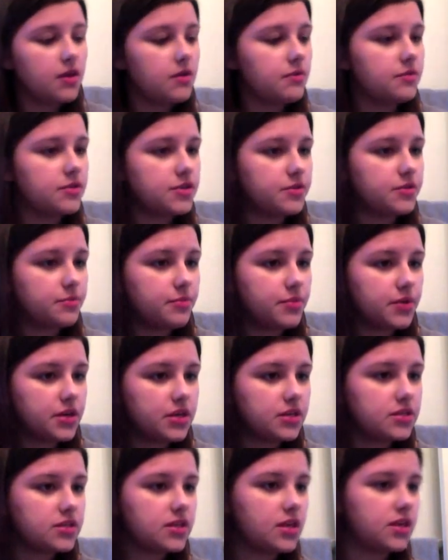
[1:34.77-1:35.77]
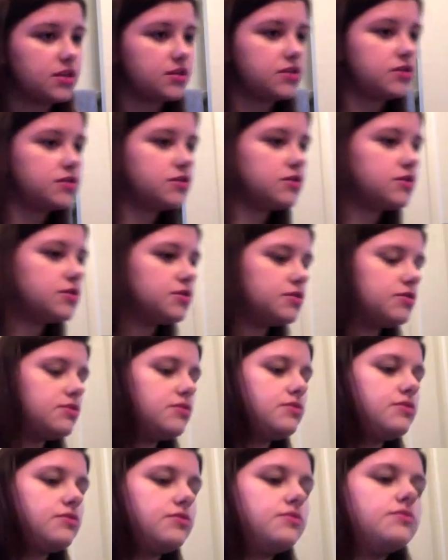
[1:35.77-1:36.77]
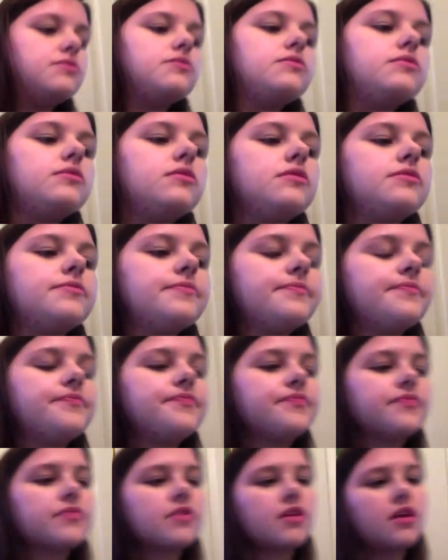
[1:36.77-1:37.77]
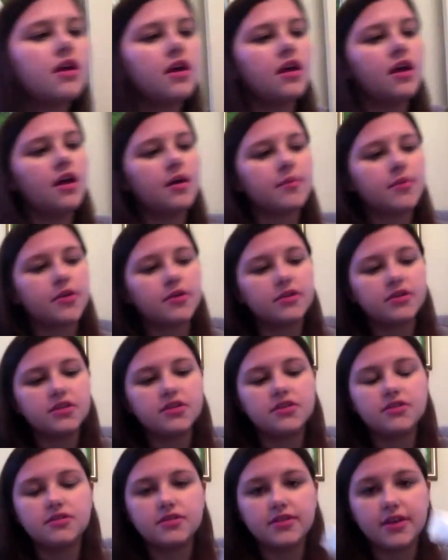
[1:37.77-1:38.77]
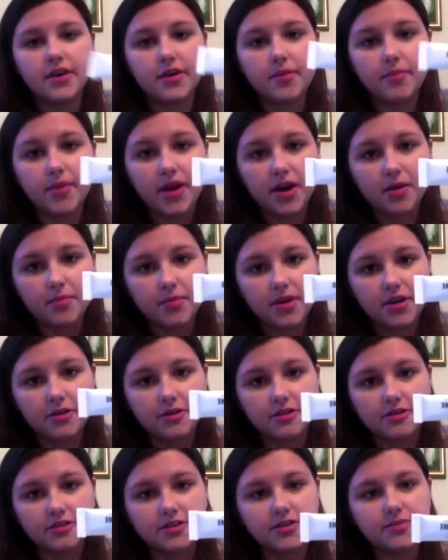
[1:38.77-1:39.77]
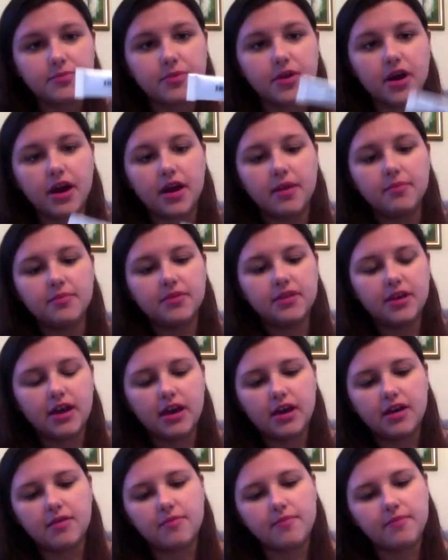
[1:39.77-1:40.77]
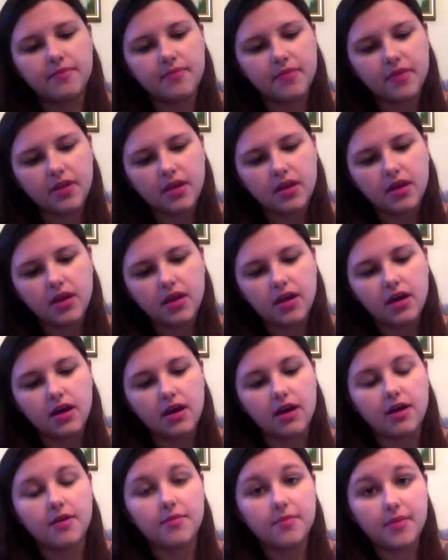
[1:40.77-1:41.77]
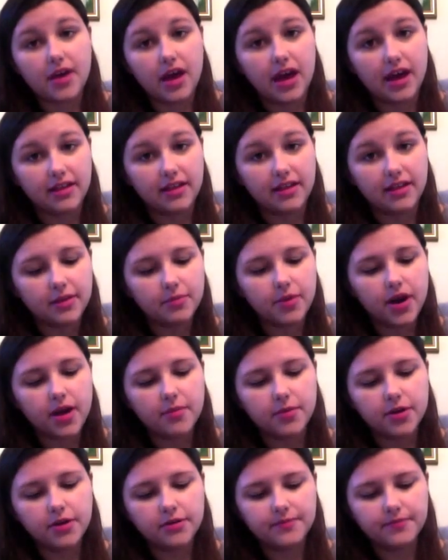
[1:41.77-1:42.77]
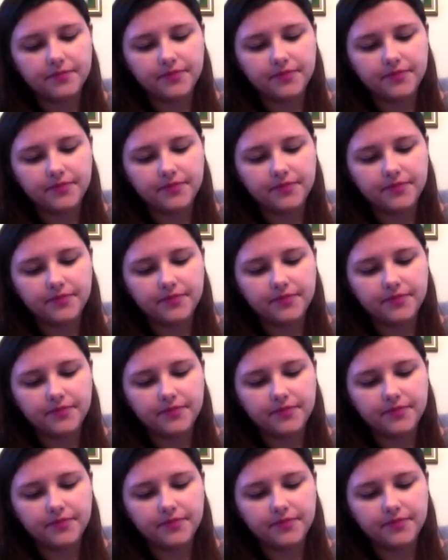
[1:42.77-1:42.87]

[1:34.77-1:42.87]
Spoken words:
Which brings us to, I'm going to use the Bare Minerals Prime Time eyelid primer.